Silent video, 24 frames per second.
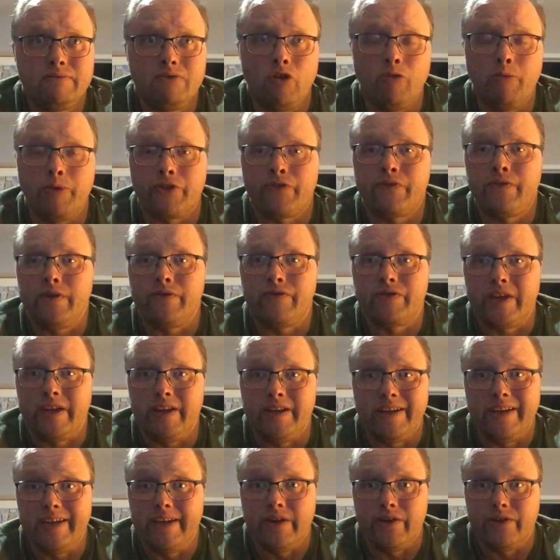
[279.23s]
almost
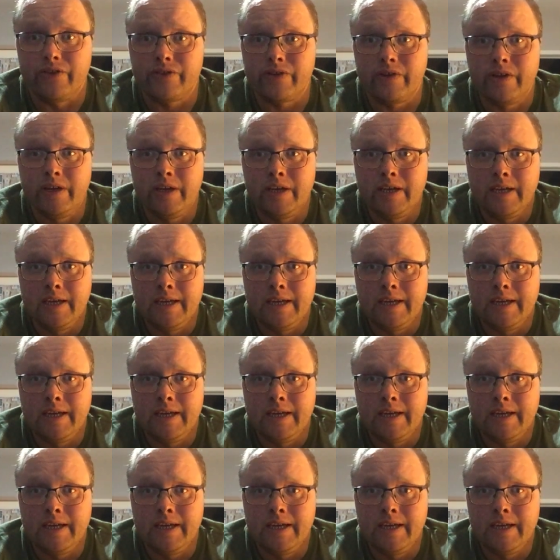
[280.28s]
15 years.